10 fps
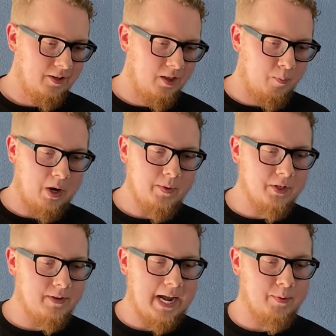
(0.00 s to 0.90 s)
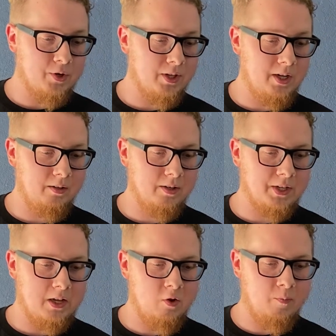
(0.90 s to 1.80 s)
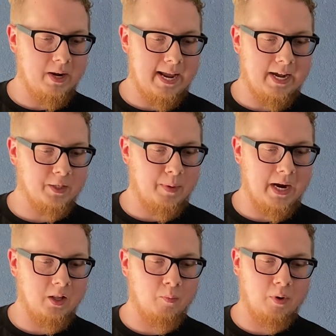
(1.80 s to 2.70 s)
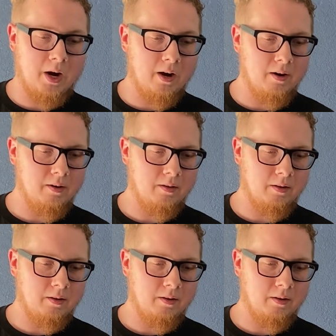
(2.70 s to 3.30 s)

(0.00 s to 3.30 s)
The premise of Capture the Killer is that you've been asked by a librarian.